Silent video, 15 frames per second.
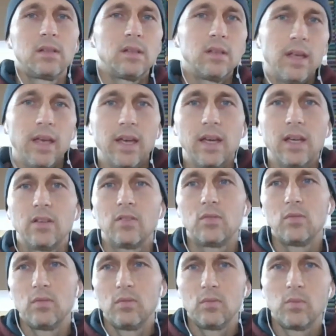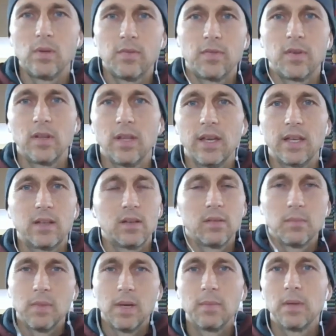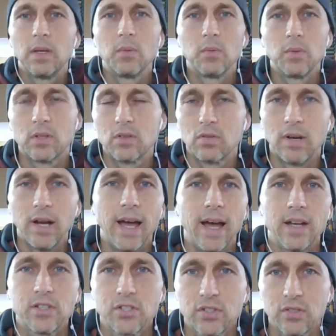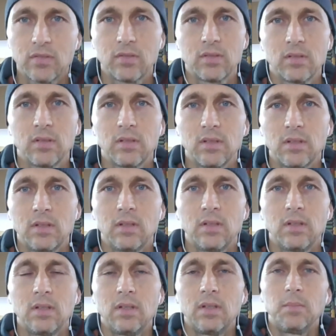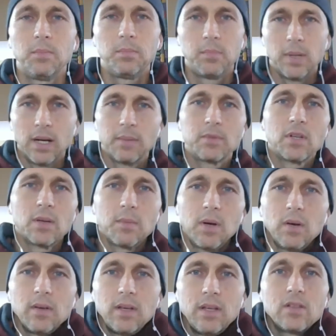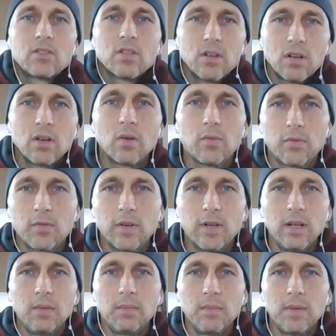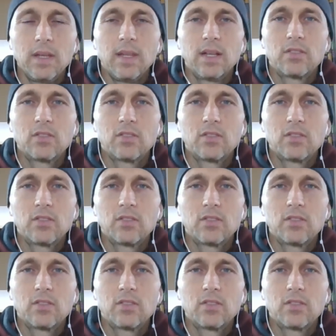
and we feel like maybe it would crash. But I'm talking about internal freedom, and that's